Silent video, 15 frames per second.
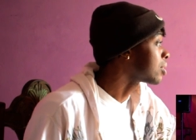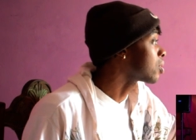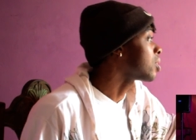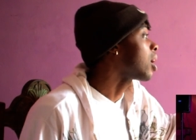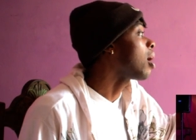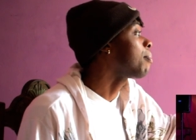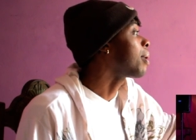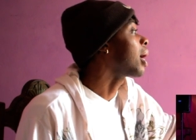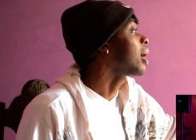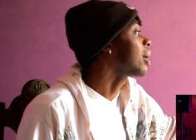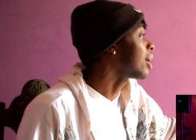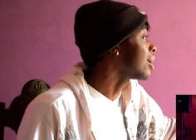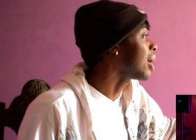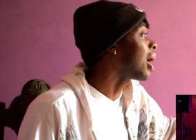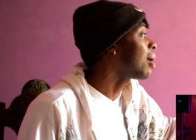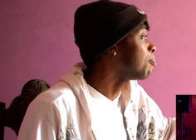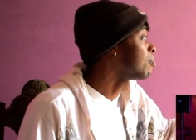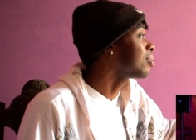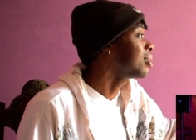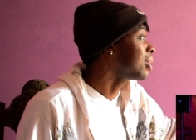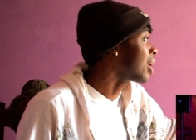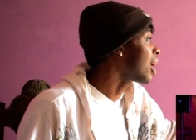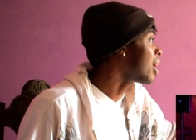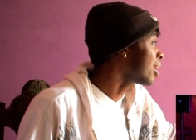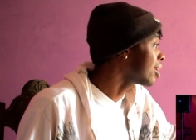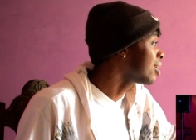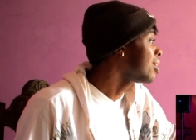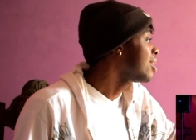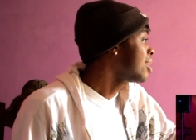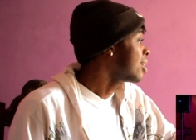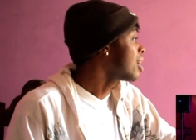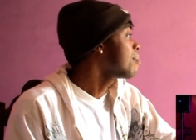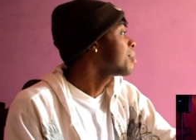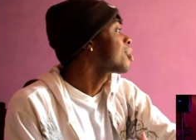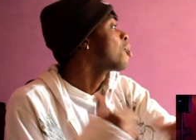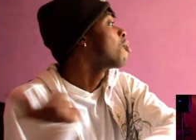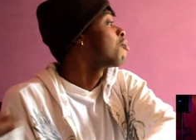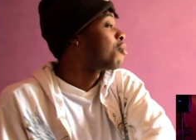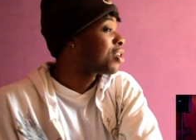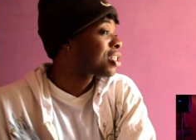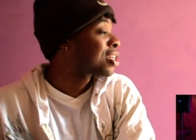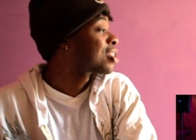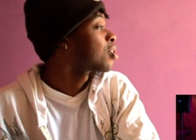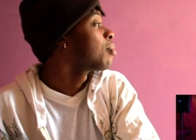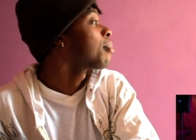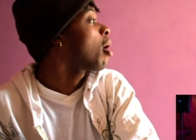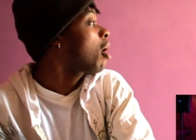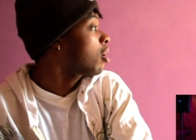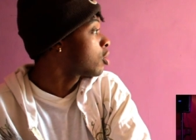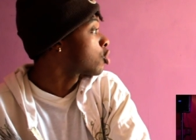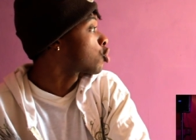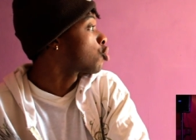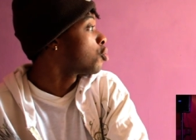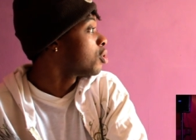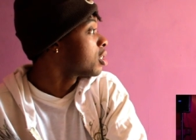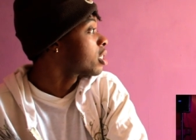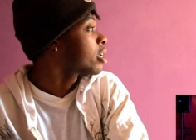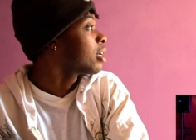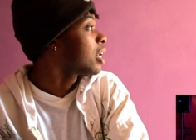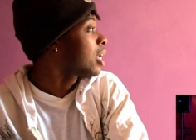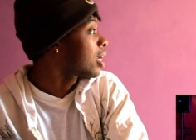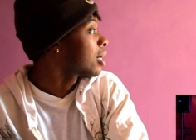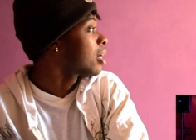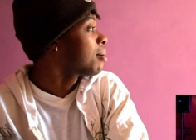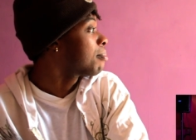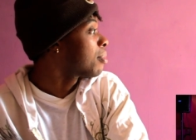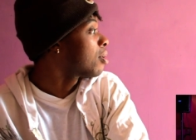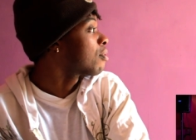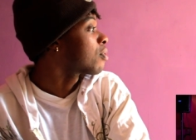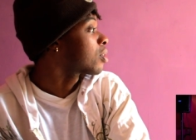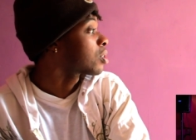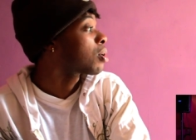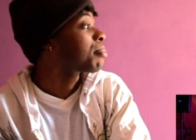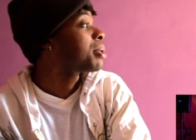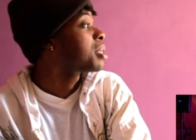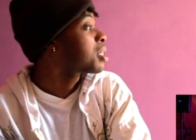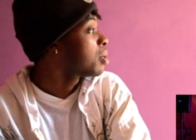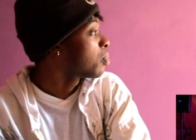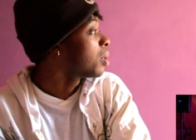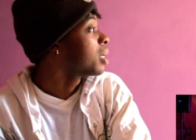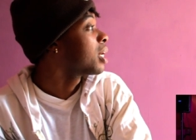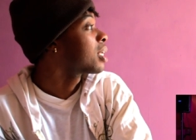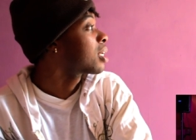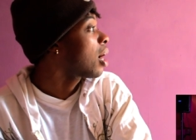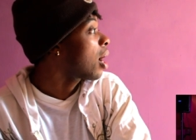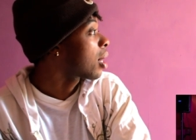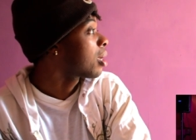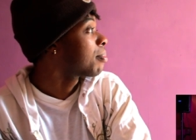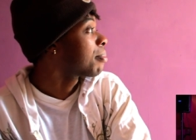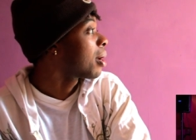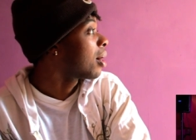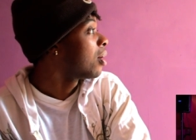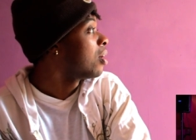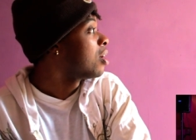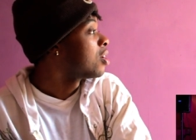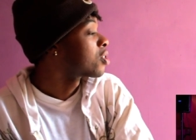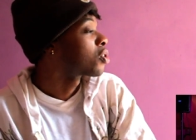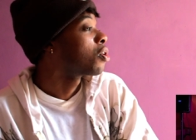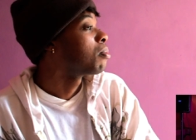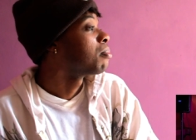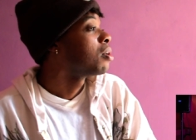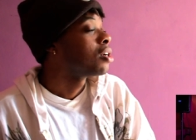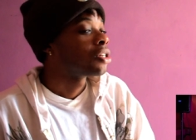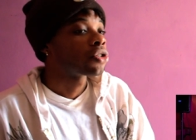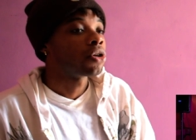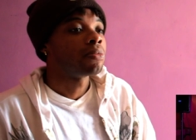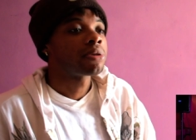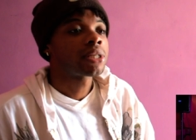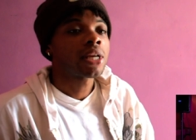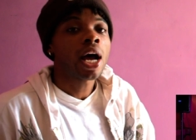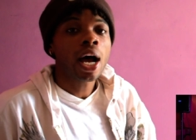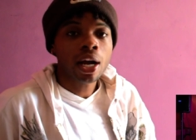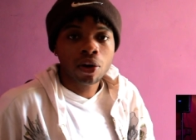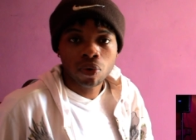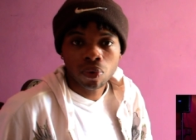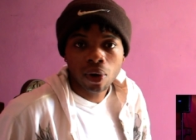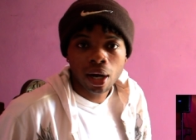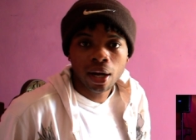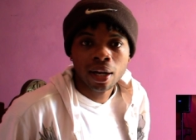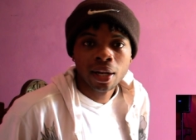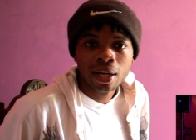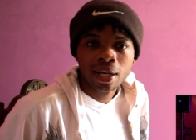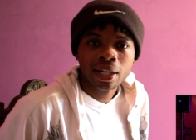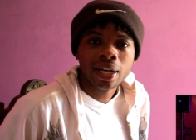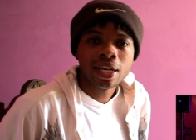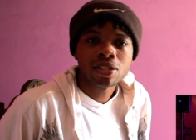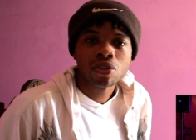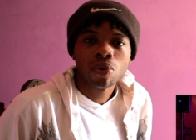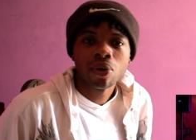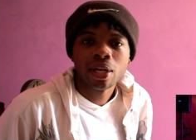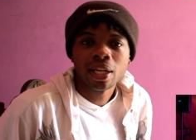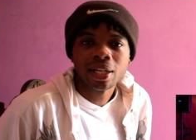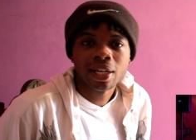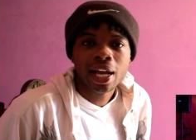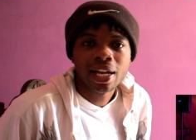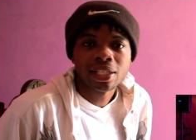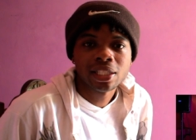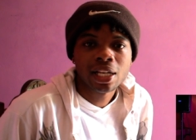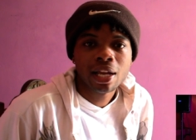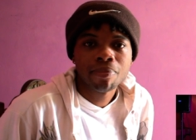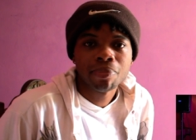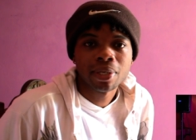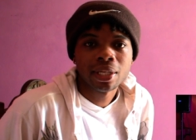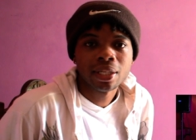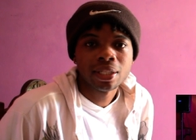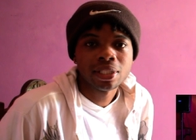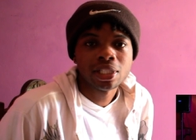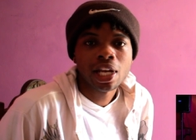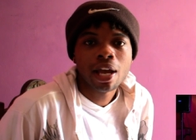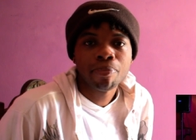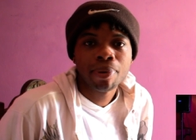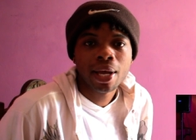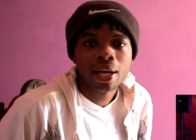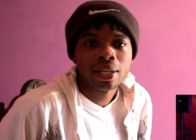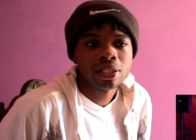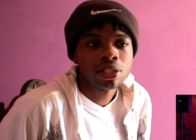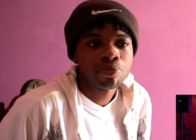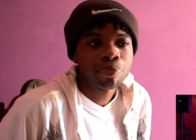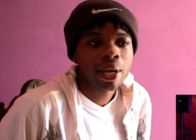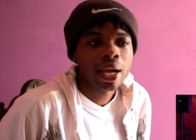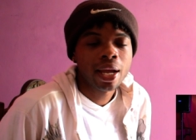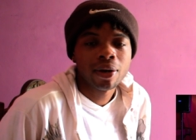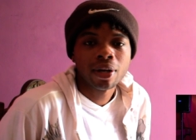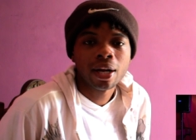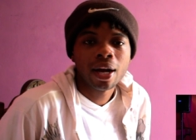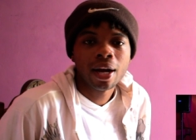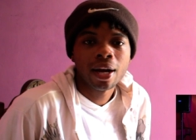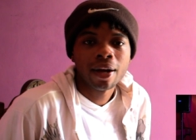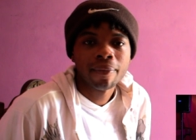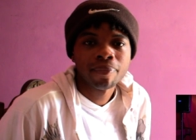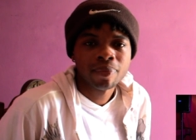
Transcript: So y'all I'm like, let me go visit some other trees and lick them motherfuckers up and see what they're talking about. Some sakura. That's only in like Japan, huh?